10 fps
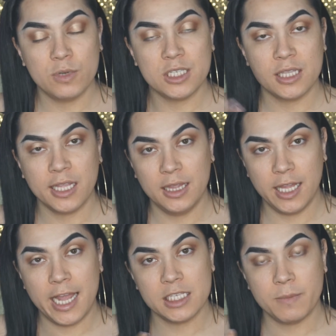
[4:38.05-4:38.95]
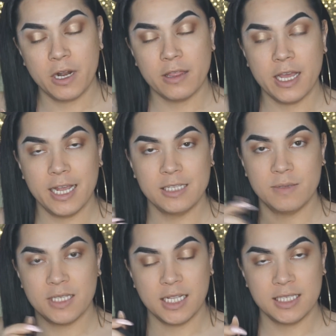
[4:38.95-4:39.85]
which is the last part of the eyes
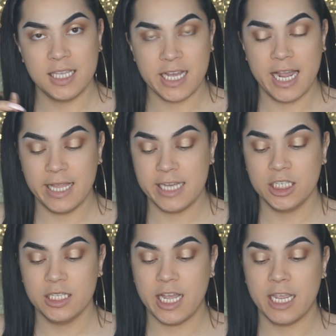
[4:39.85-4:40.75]
besides the eyelashes.